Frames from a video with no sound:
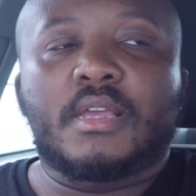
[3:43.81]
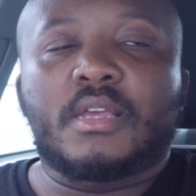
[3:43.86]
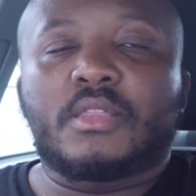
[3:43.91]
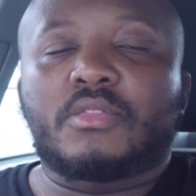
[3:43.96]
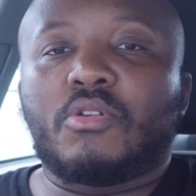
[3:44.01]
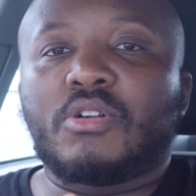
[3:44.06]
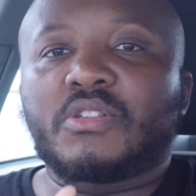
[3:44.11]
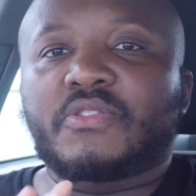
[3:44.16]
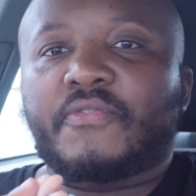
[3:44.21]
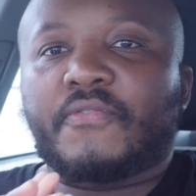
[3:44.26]

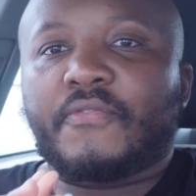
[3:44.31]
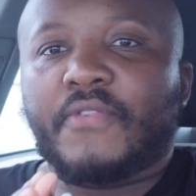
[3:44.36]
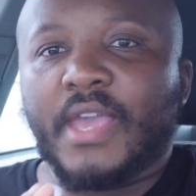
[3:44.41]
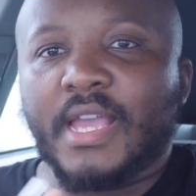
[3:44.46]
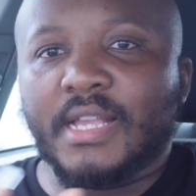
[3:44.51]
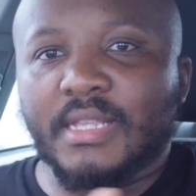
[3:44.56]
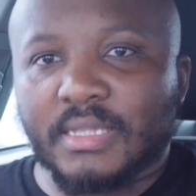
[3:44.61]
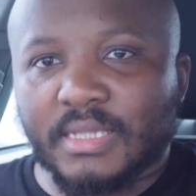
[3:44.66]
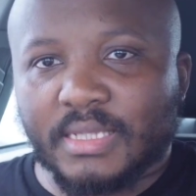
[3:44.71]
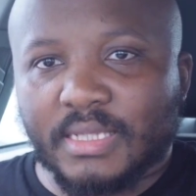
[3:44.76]
Those
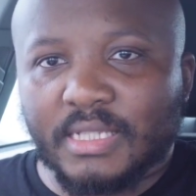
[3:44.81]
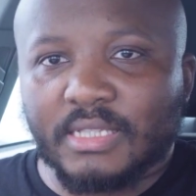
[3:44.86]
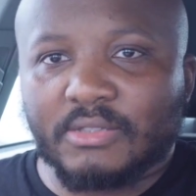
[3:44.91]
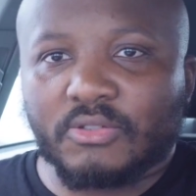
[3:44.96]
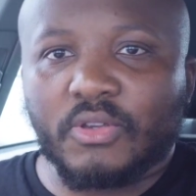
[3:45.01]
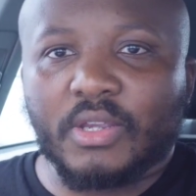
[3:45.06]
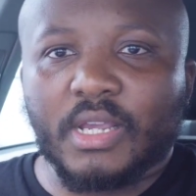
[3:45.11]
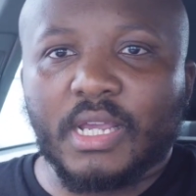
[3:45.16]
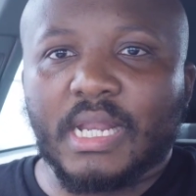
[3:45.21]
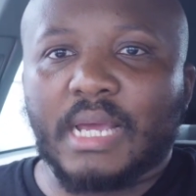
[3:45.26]
fans in
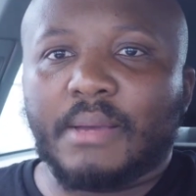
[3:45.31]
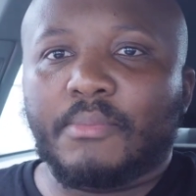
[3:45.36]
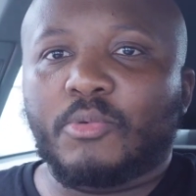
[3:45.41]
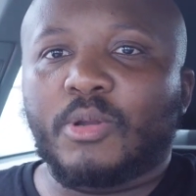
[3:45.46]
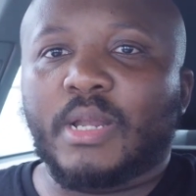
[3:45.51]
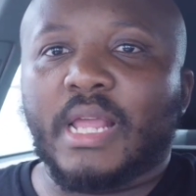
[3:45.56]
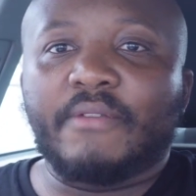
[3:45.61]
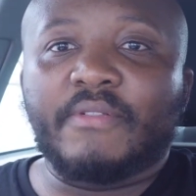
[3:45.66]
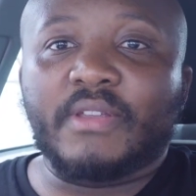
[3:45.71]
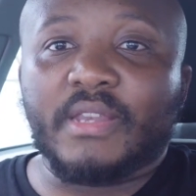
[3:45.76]
Twickenham
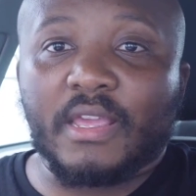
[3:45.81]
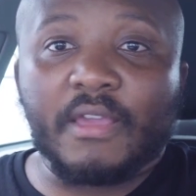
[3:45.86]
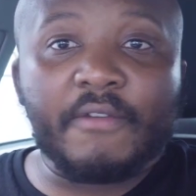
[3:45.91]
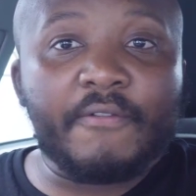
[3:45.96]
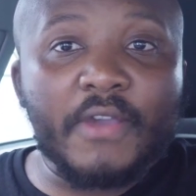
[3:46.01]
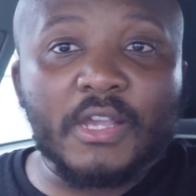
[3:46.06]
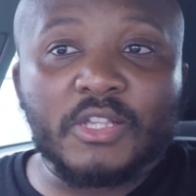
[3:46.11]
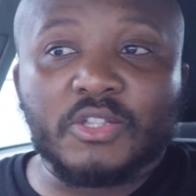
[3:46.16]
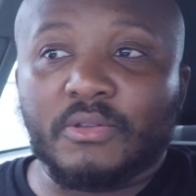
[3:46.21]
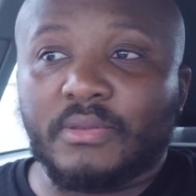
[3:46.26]
will have an
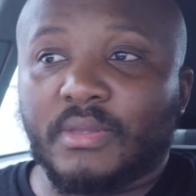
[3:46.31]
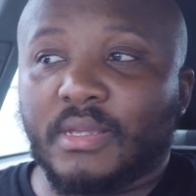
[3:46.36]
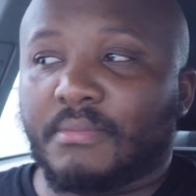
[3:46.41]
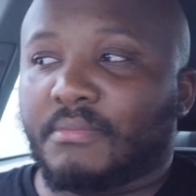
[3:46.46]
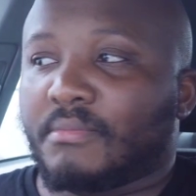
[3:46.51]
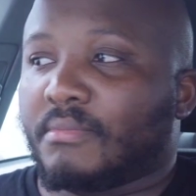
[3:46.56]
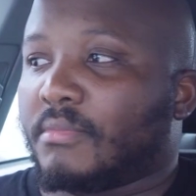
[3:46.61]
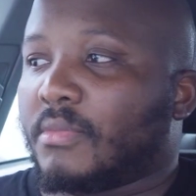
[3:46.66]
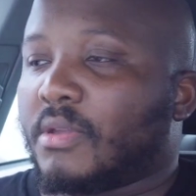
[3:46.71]
effect on them.